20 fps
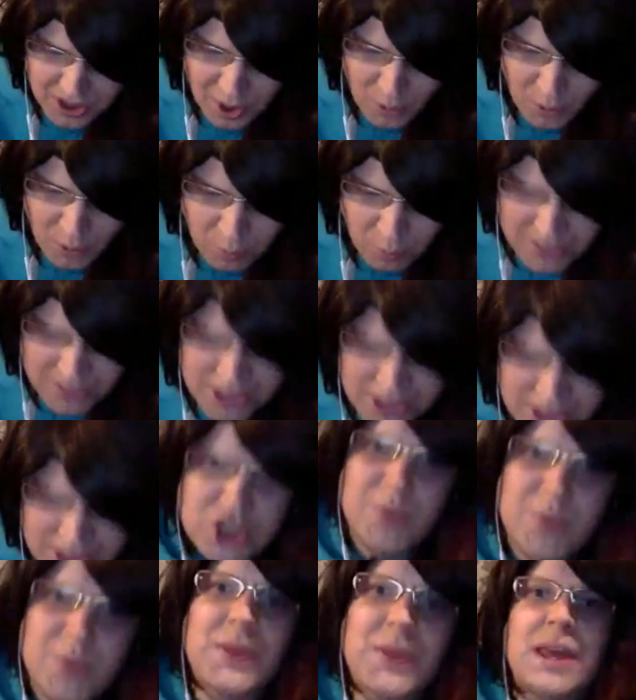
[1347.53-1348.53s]
What did
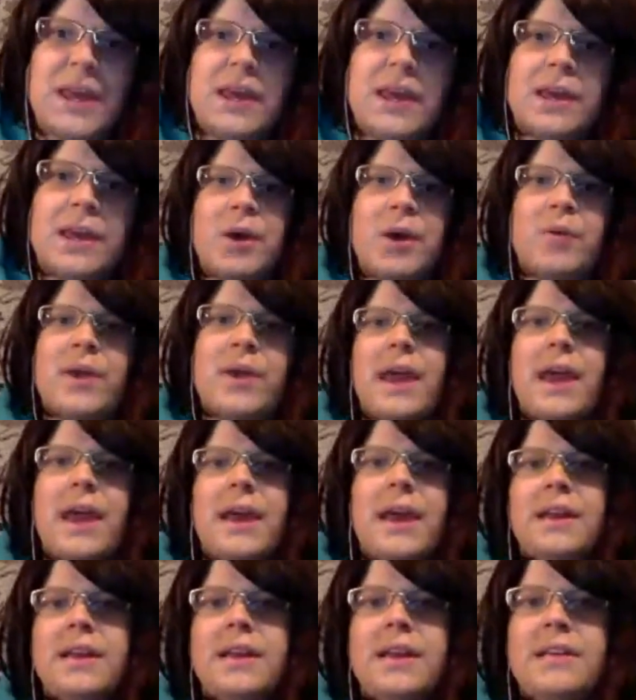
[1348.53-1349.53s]
you think about
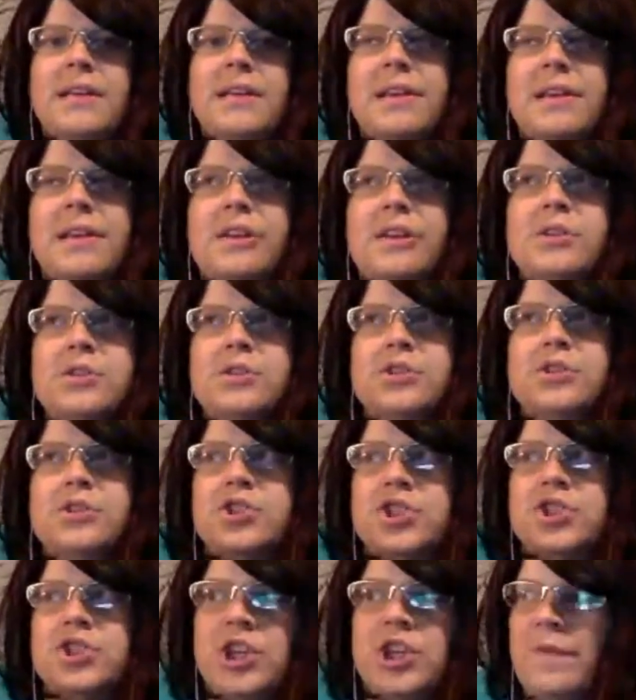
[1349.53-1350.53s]
Canada's
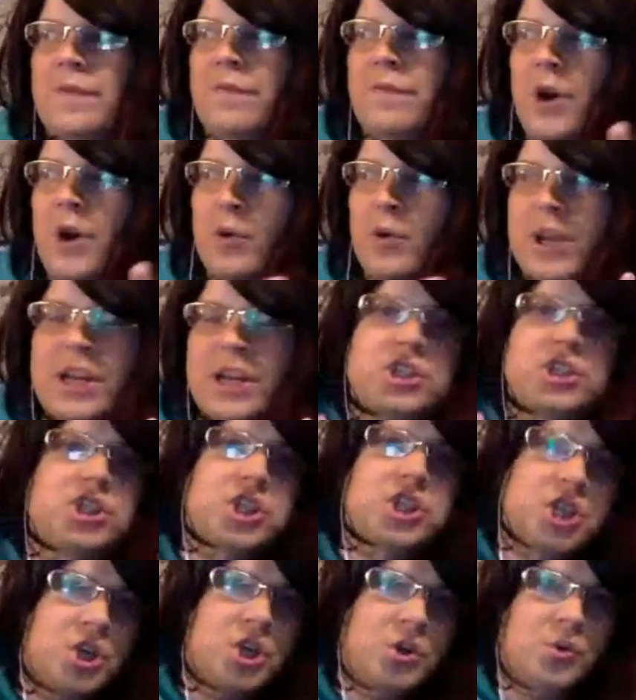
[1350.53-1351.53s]
voting
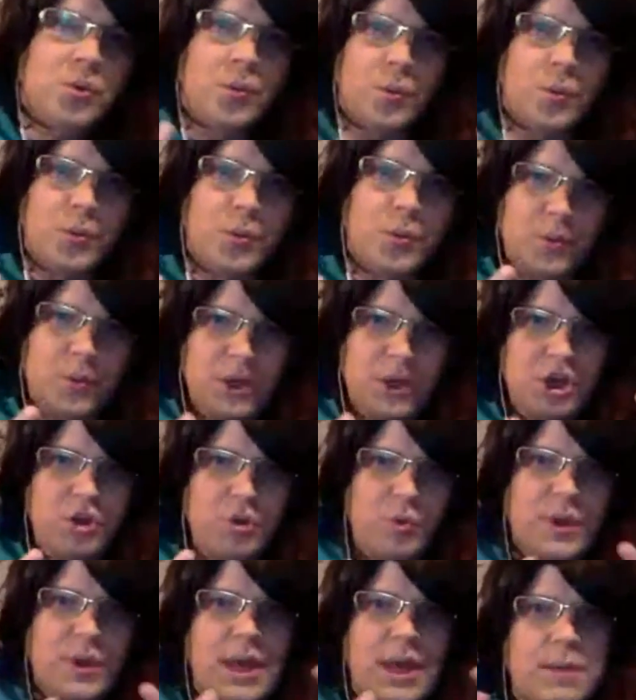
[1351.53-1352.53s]
2
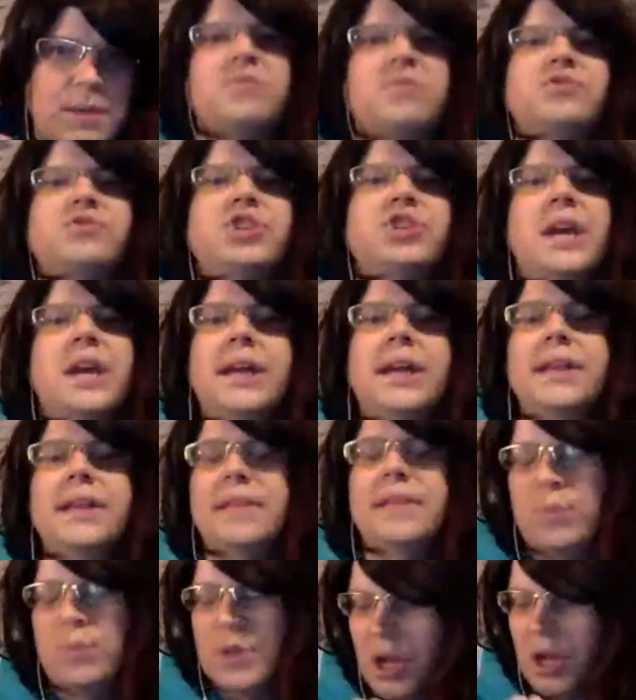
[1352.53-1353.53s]
into a game of
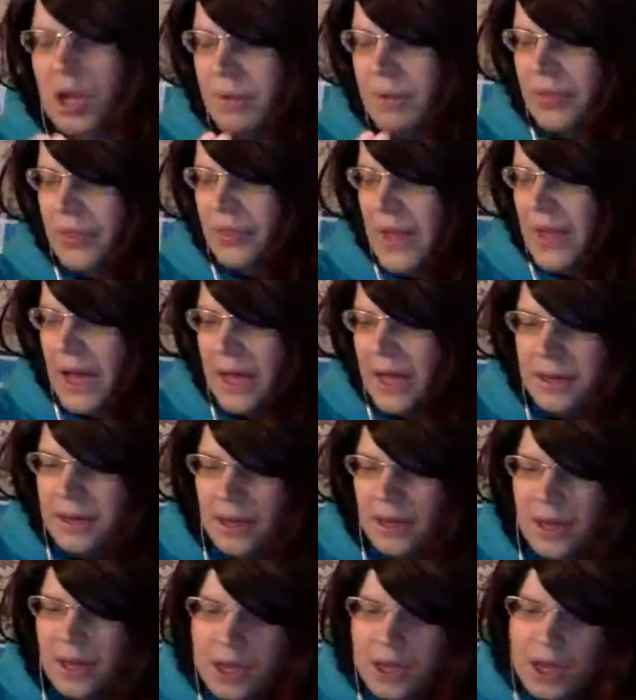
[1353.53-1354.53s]
chance? We'll talk about that,
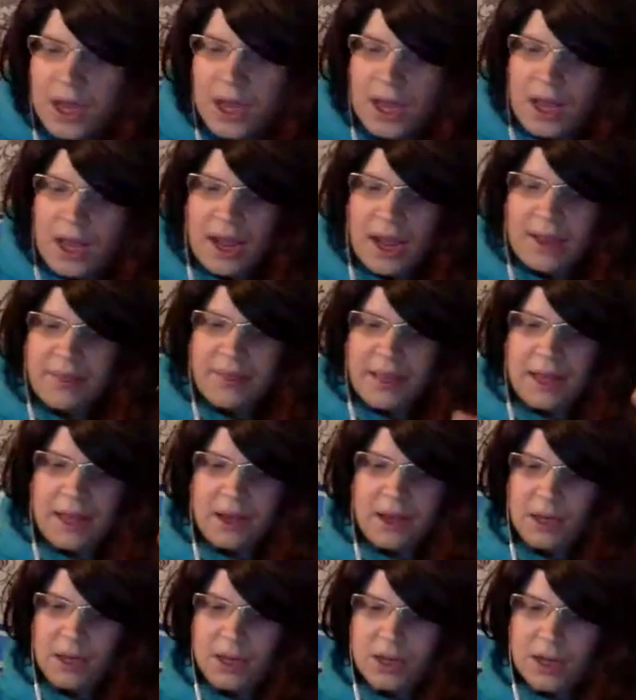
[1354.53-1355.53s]
and then
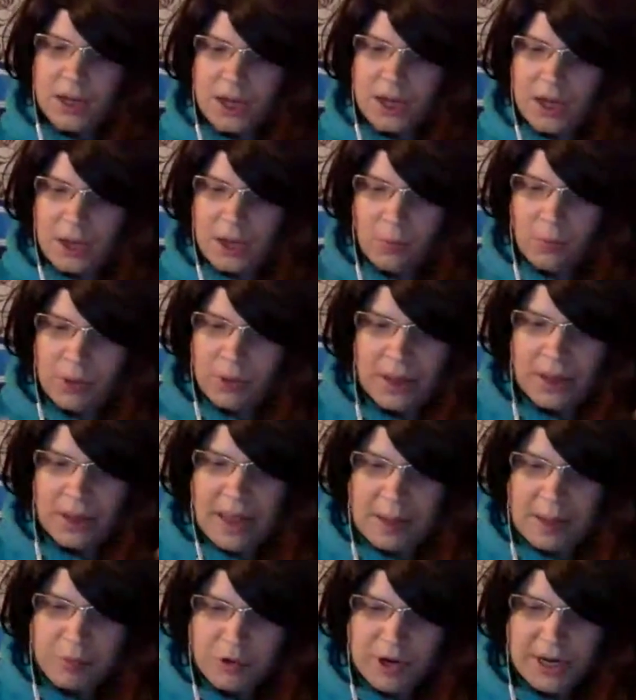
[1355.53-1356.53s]
we'll
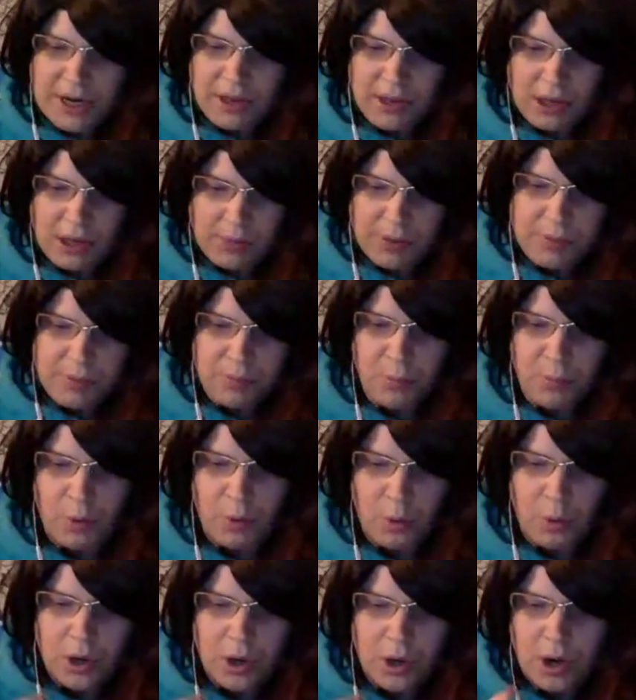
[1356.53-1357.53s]
elaborate a little bit
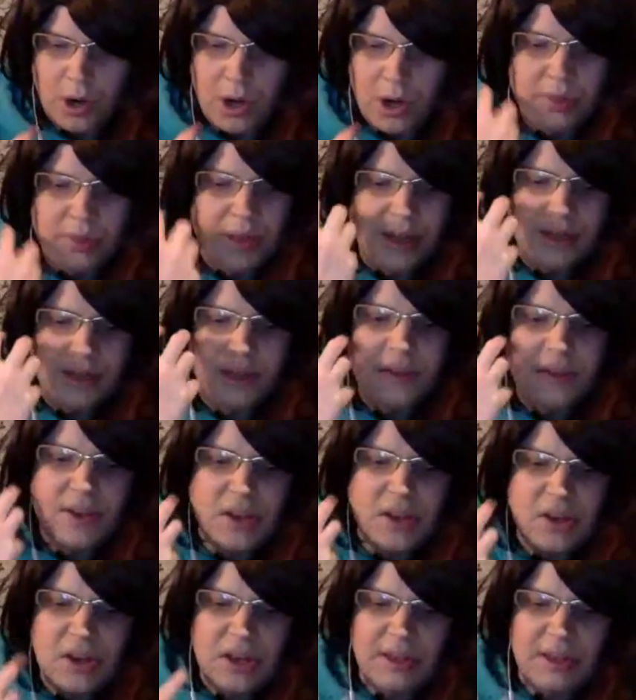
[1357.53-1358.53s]
more on like the
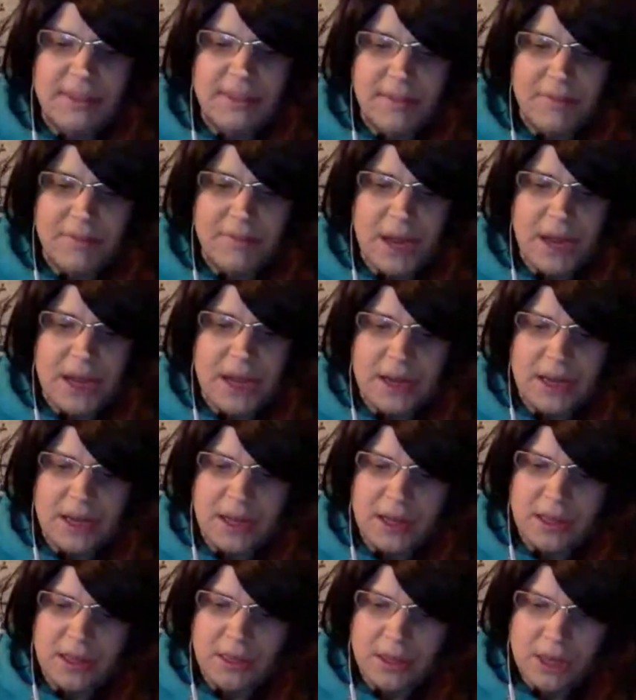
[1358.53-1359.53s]
details of that
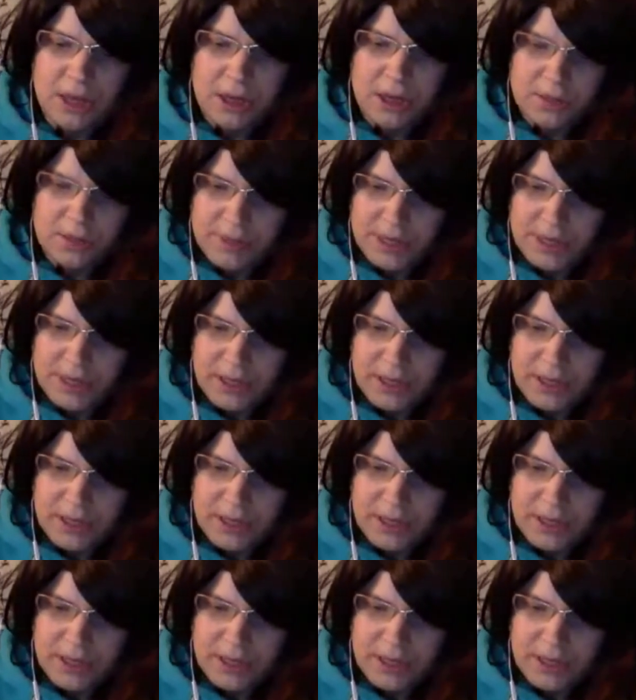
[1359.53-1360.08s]
a little bit